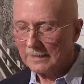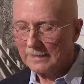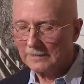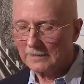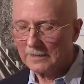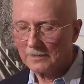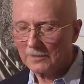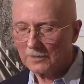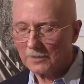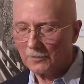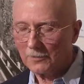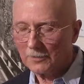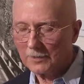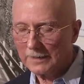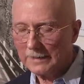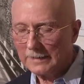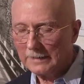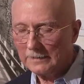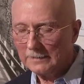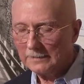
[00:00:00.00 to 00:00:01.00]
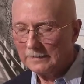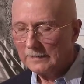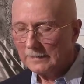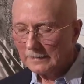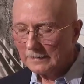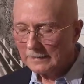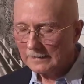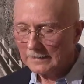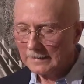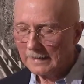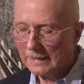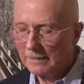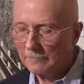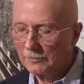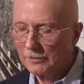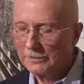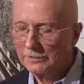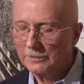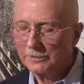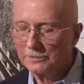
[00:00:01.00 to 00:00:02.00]
it's a story that I'm
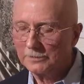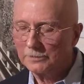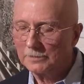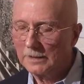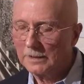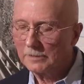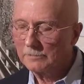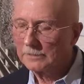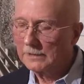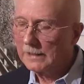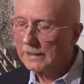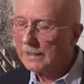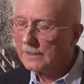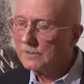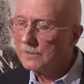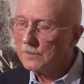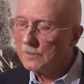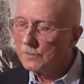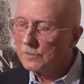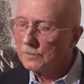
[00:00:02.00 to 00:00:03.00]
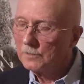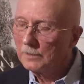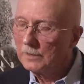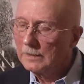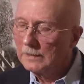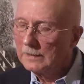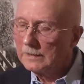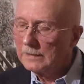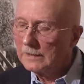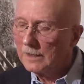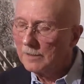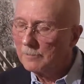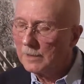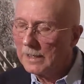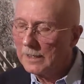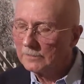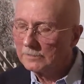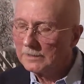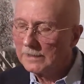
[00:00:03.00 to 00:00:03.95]
going to uh, relay to you about